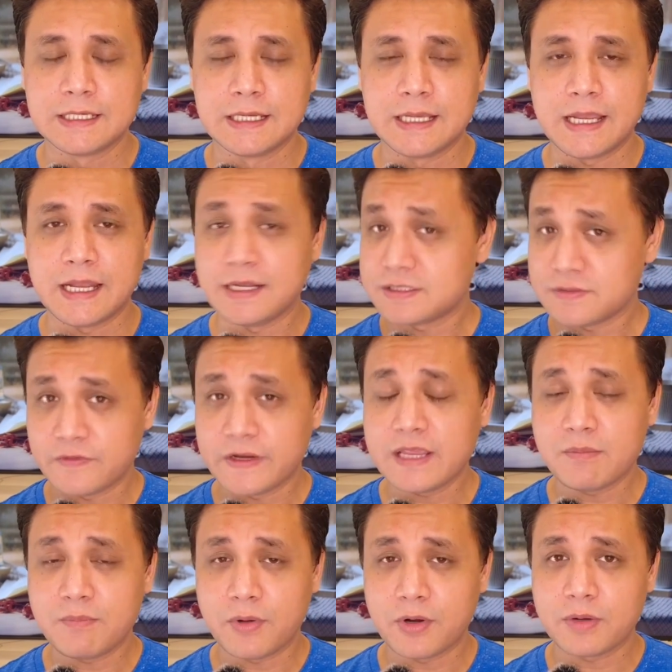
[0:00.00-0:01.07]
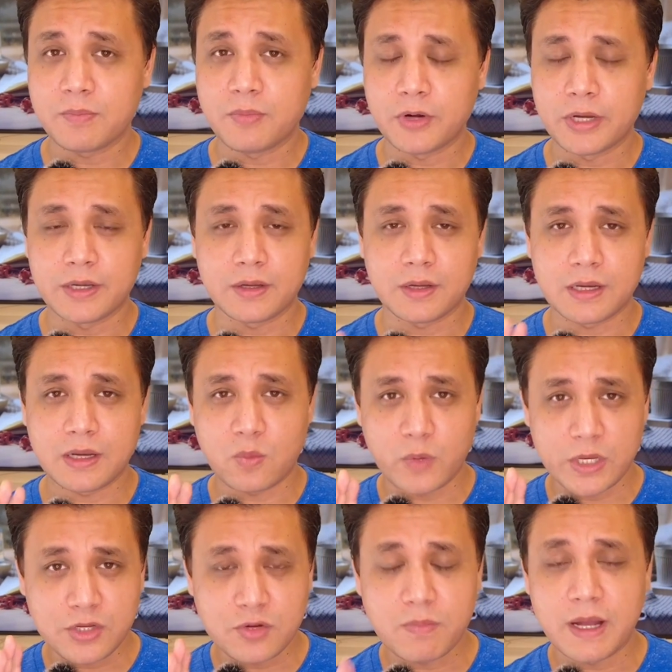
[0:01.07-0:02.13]
And it's a very important point.
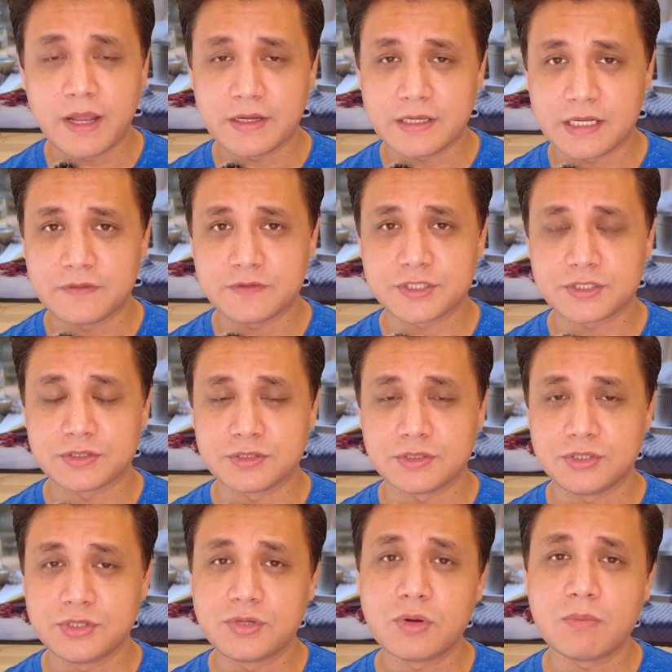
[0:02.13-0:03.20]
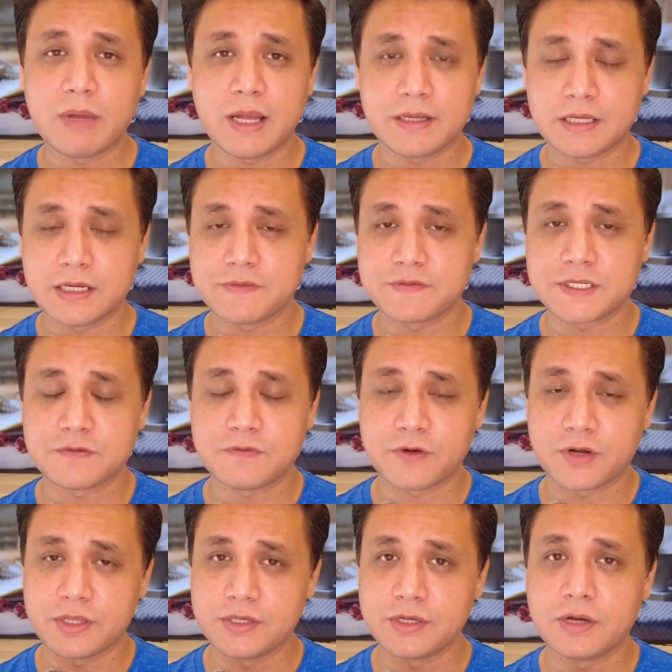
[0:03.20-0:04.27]
When you buy a television, you don't buy a television for
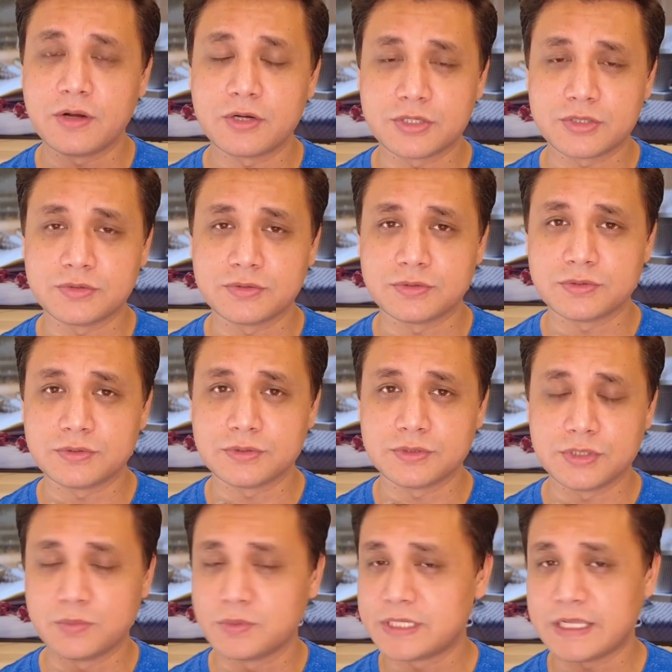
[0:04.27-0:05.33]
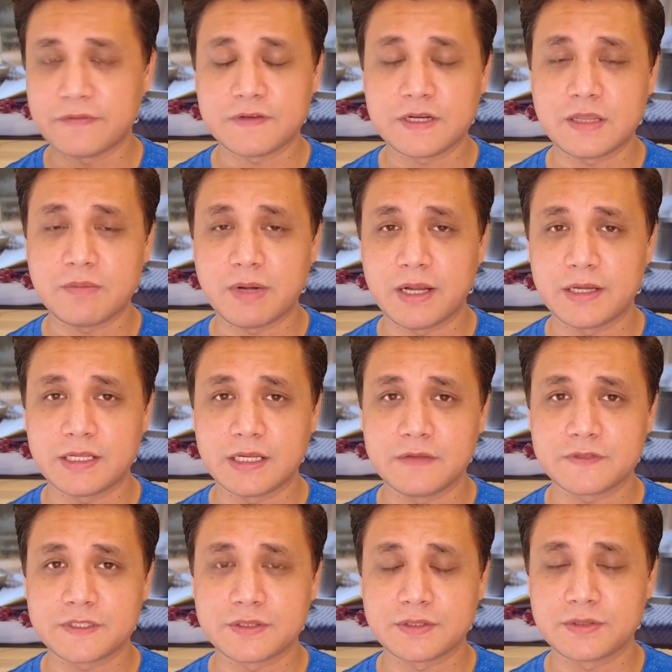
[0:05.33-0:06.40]
a year or two. You would definitely buy a
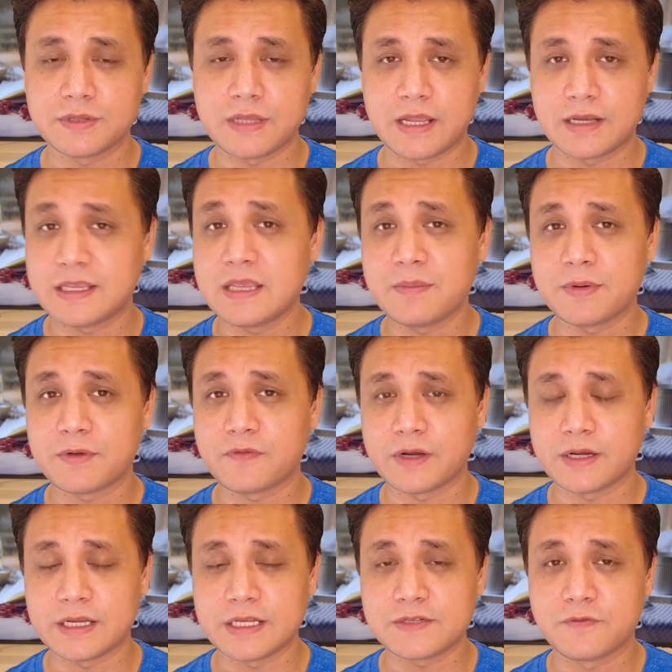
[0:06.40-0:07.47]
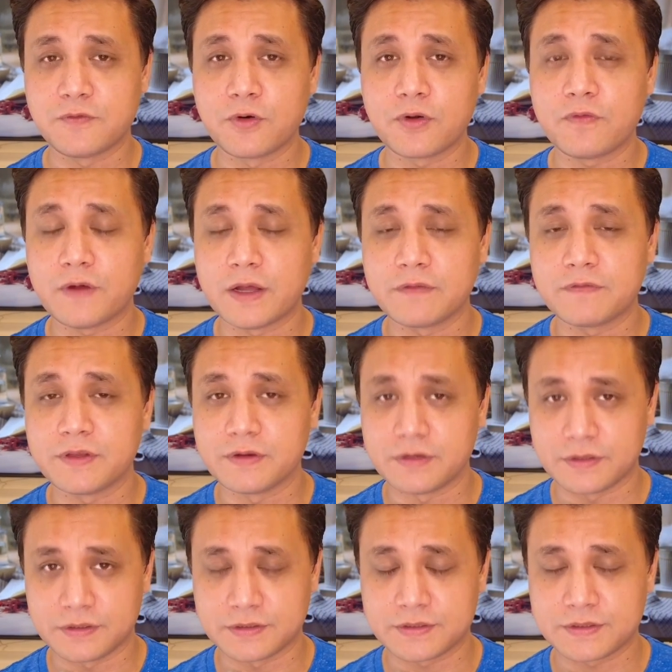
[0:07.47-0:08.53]
television and keep it for at least 4 to 5
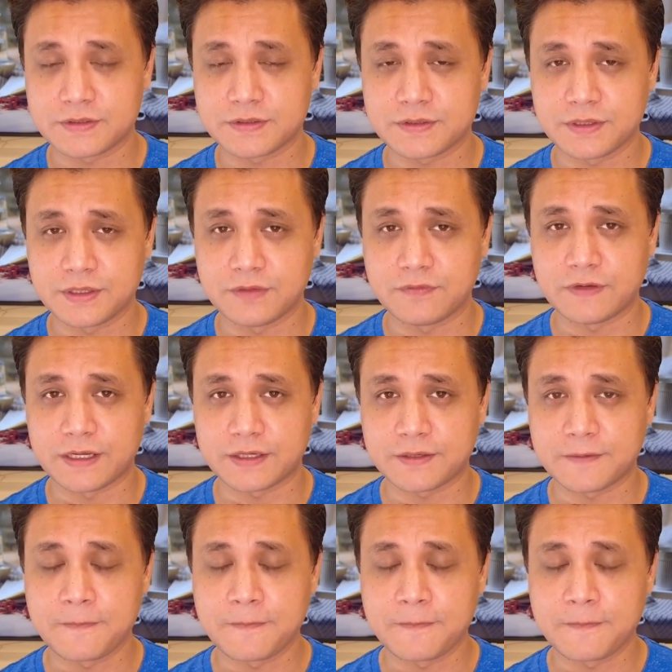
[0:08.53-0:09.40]
years, in fact.